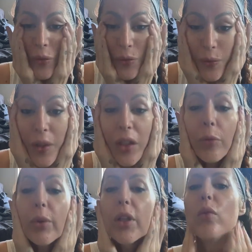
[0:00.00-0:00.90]
if
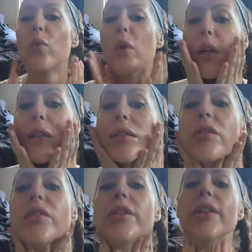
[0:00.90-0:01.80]
anybody
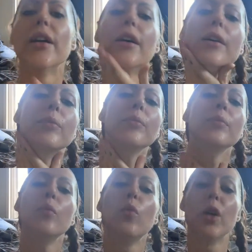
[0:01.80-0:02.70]
wants
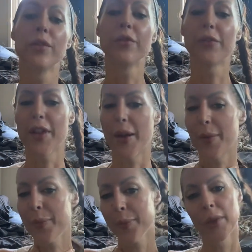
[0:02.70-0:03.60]
one for
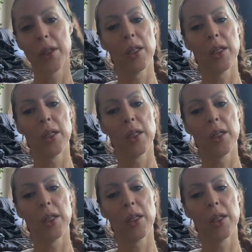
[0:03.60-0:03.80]
them,